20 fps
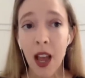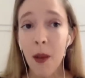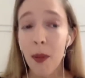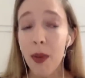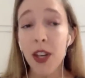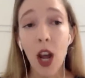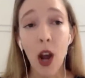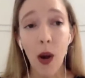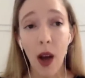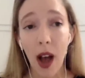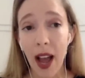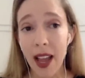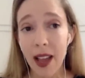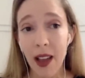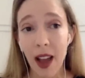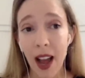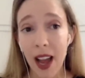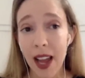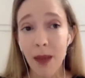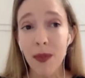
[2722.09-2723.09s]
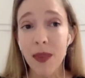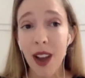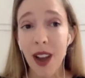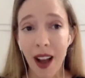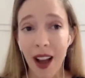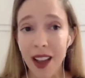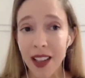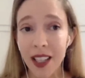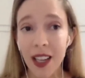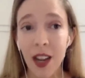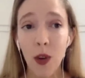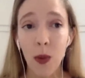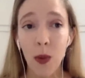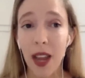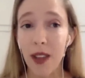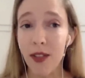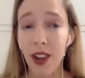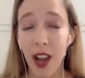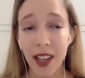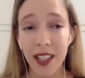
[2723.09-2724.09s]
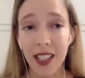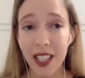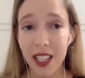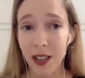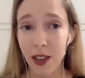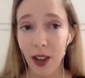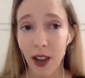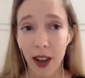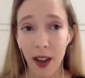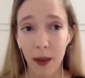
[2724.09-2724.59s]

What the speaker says: But no, I am not. We have not seen